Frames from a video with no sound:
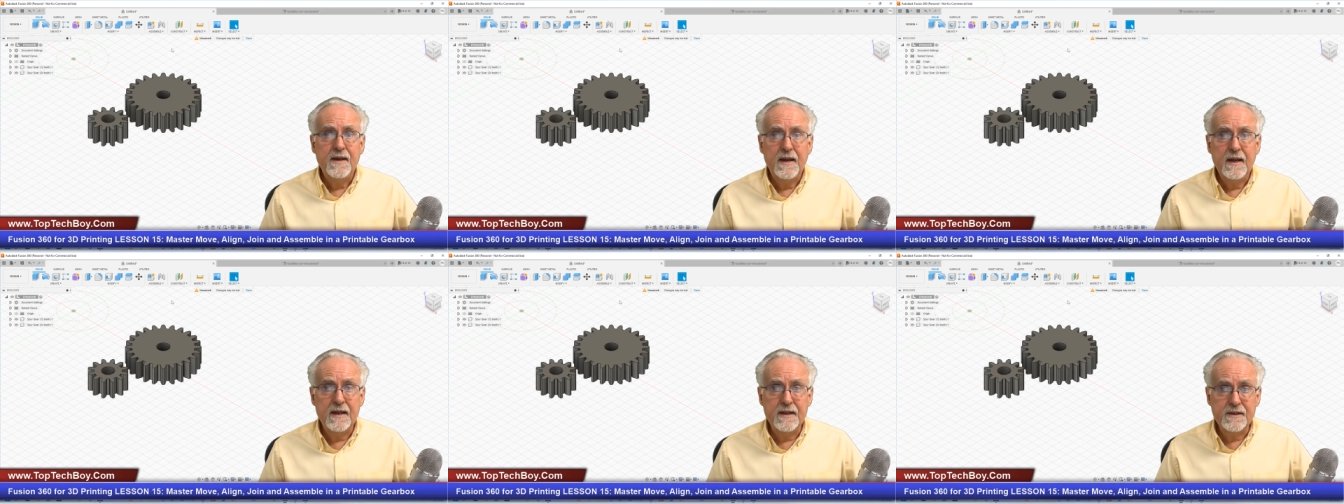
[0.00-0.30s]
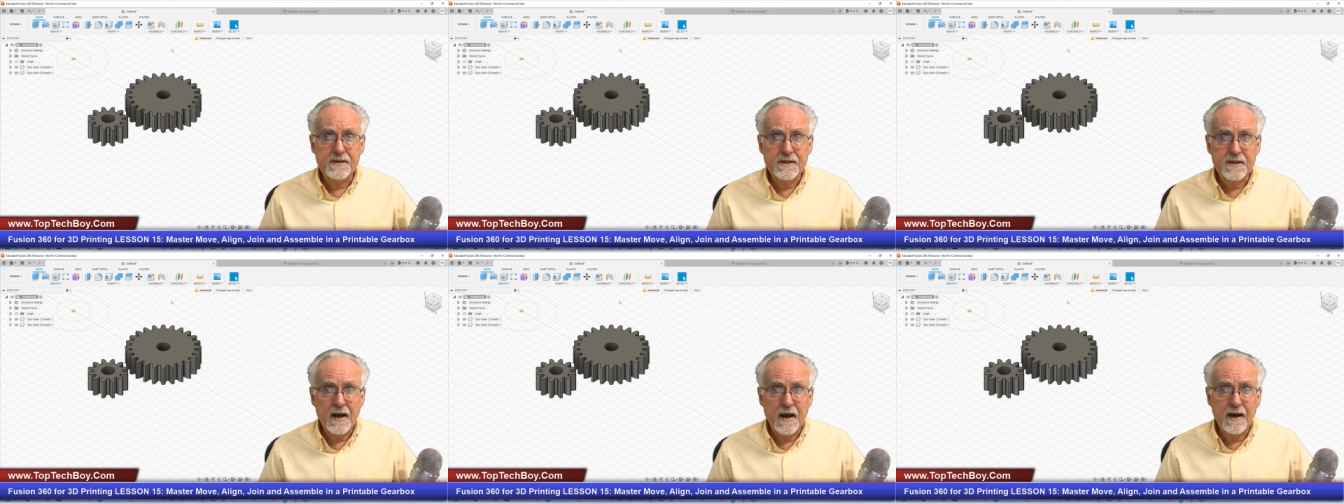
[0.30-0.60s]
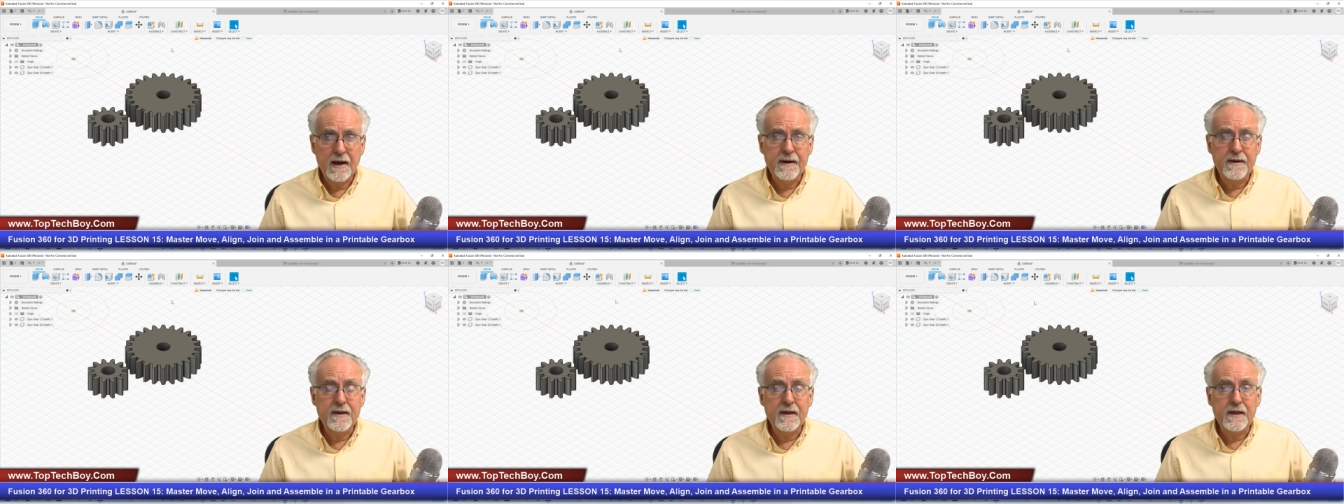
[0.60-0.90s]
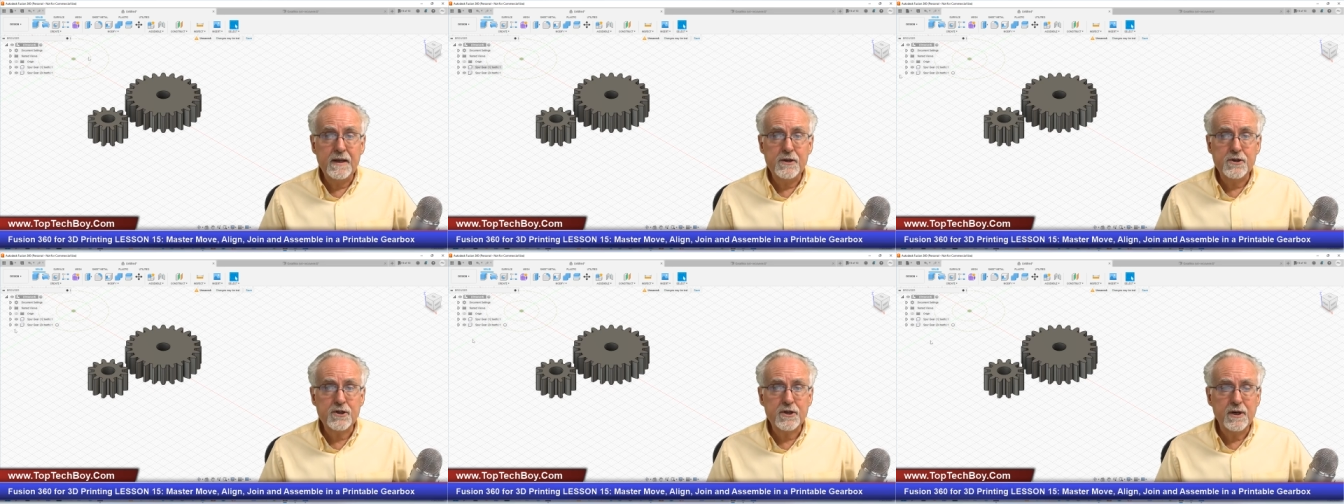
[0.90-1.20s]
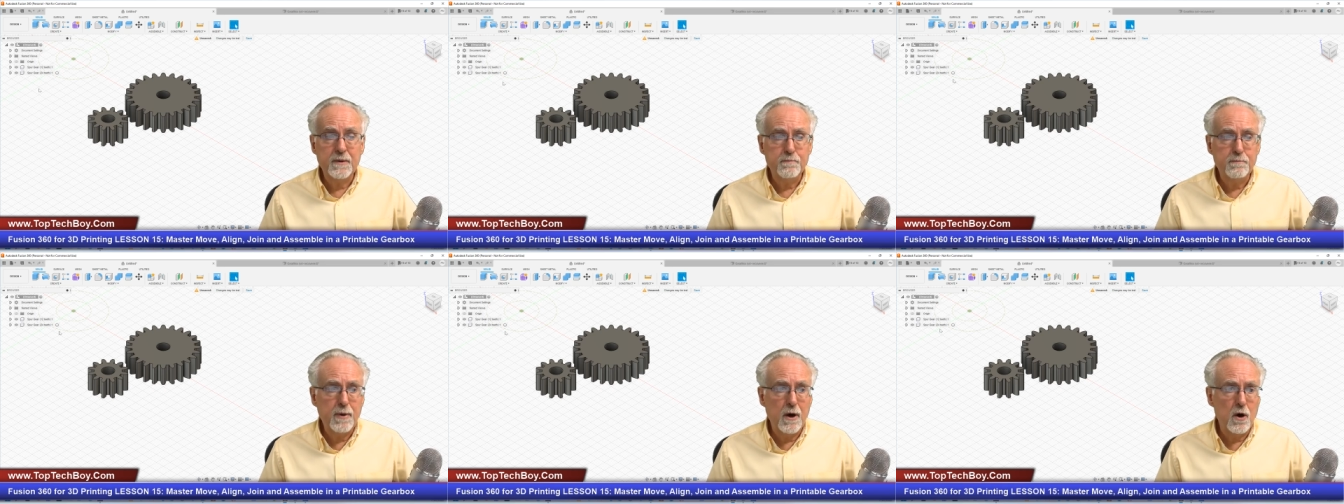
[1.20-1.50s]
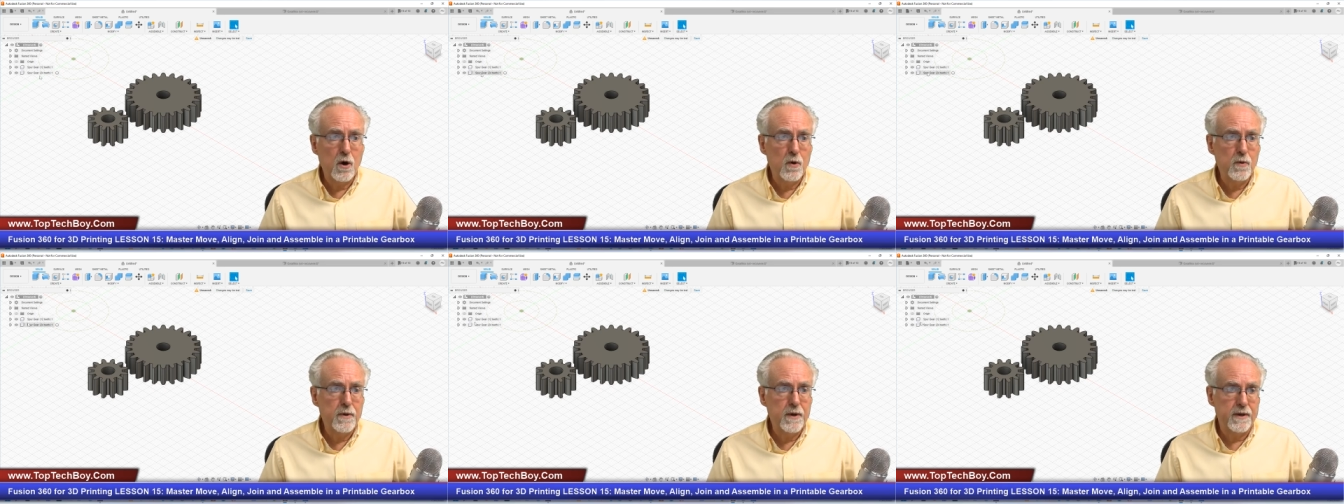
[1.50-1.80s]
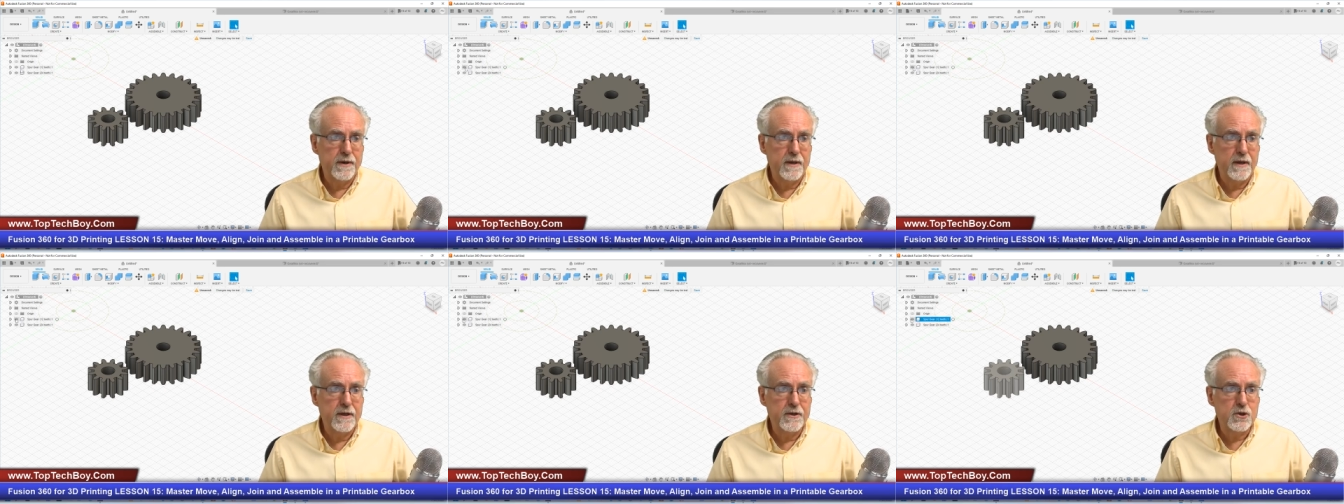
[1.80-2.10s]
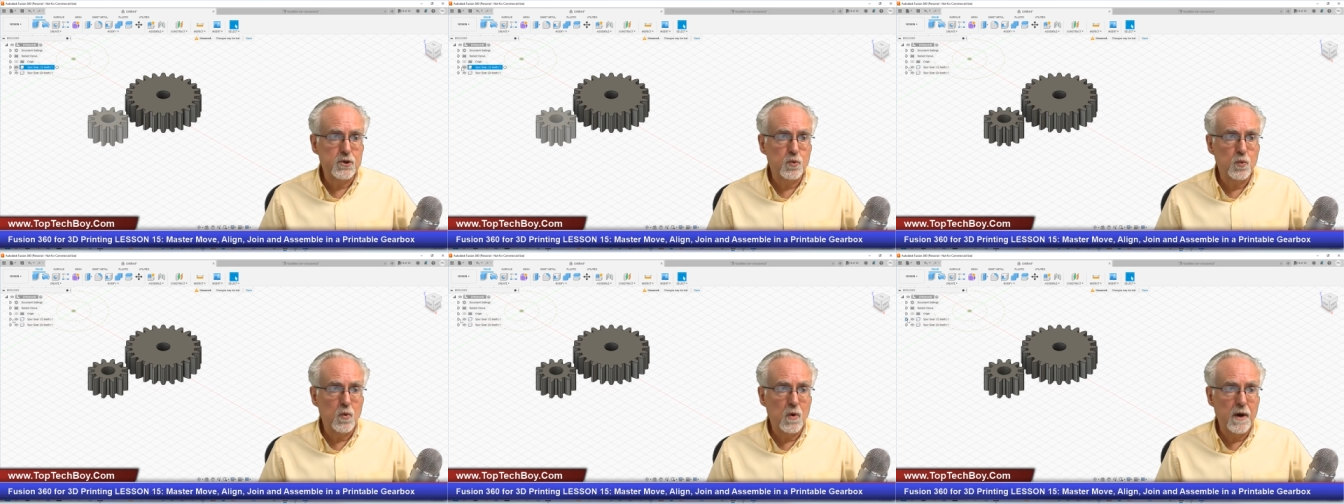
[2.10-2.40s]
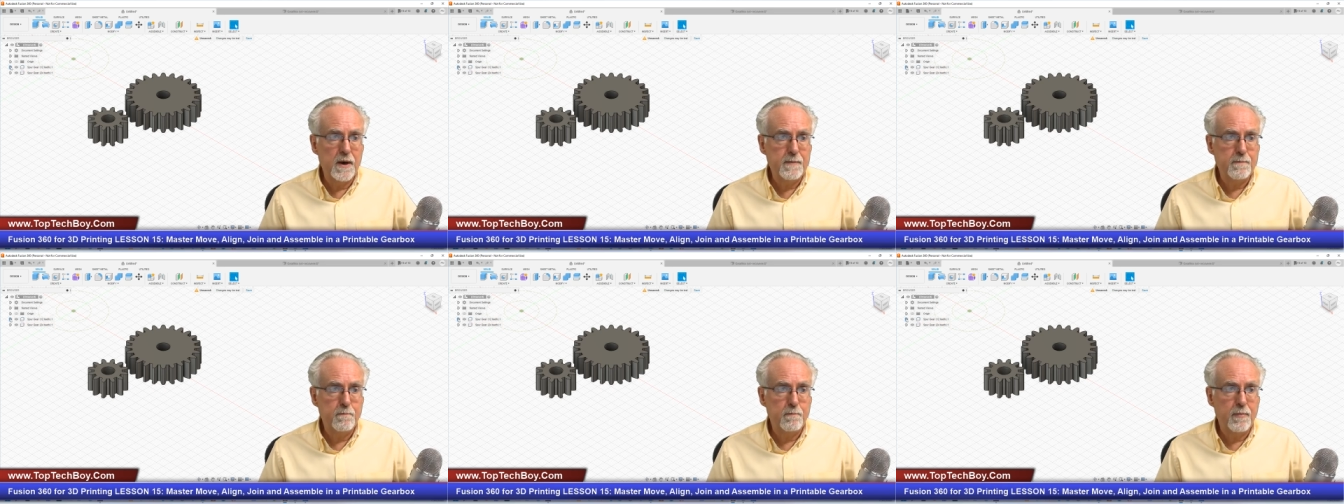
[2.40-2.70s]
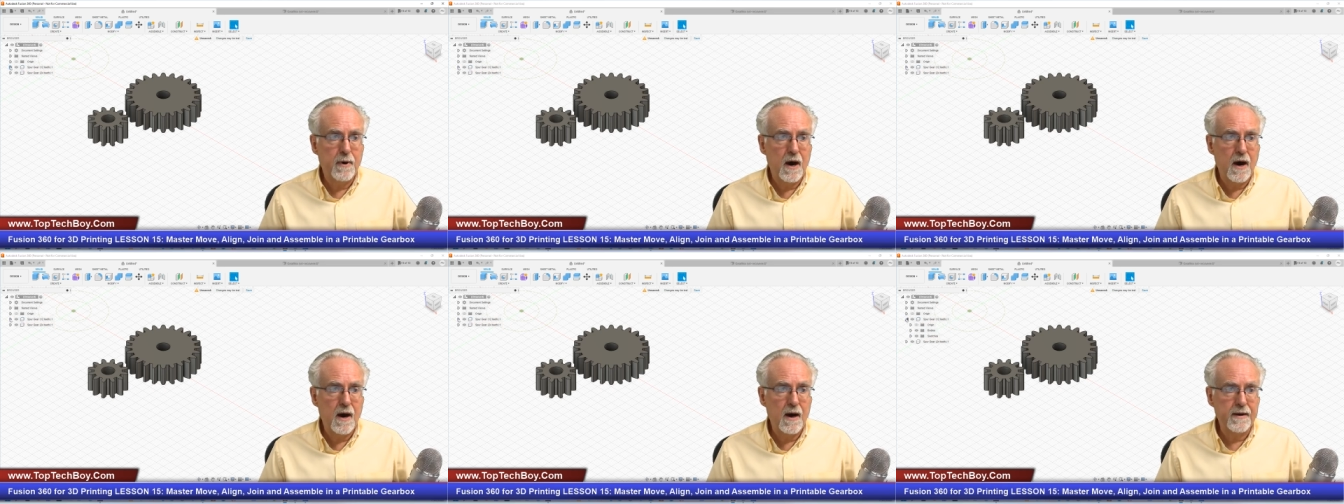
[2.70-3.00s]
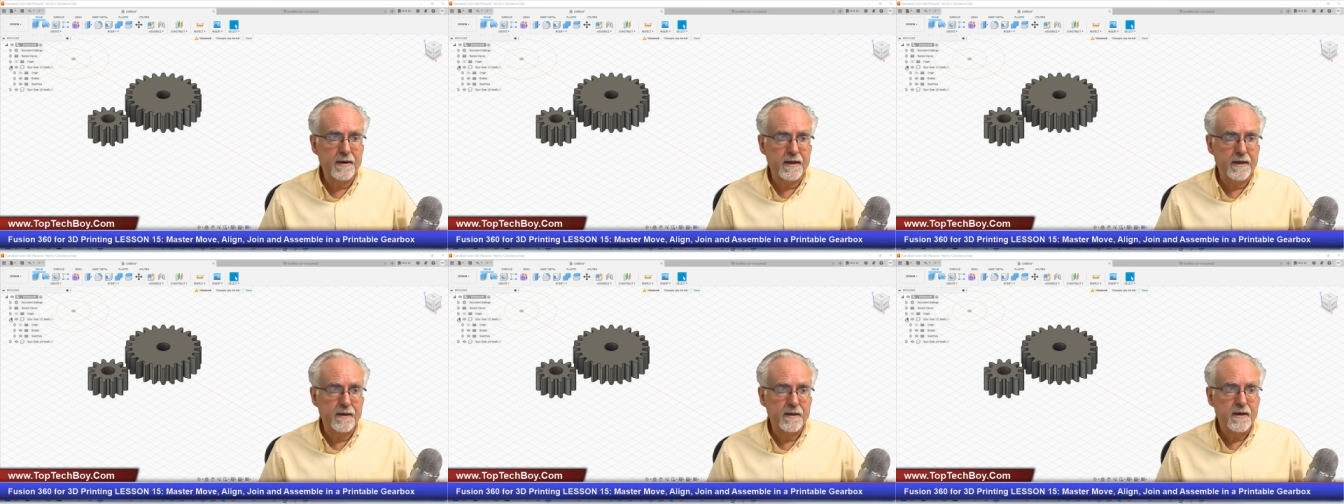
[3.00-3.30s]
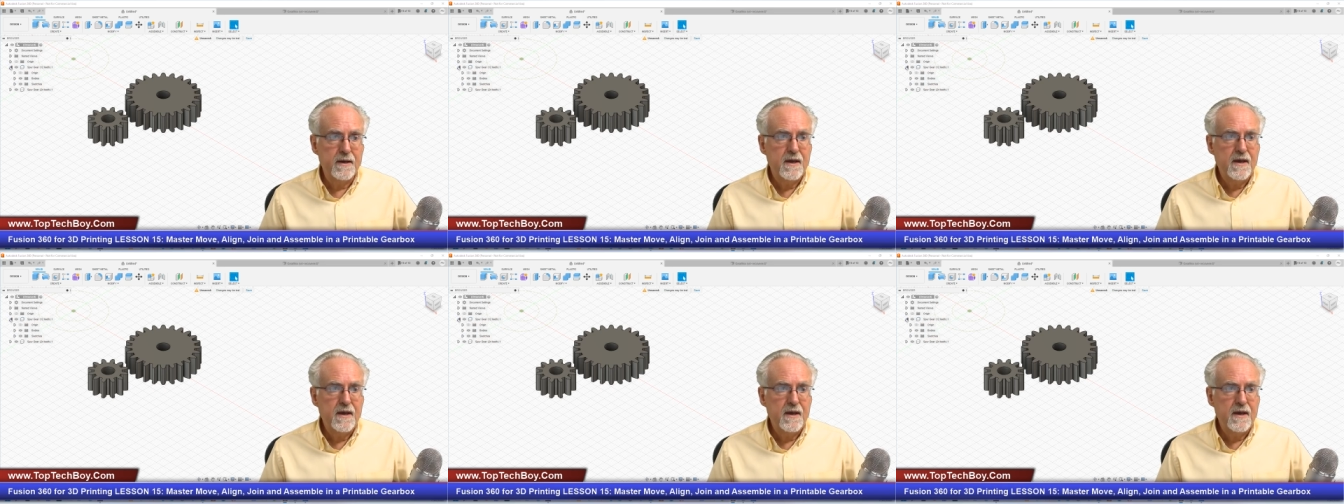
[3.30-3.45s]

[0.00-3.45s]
Inside each component is one body.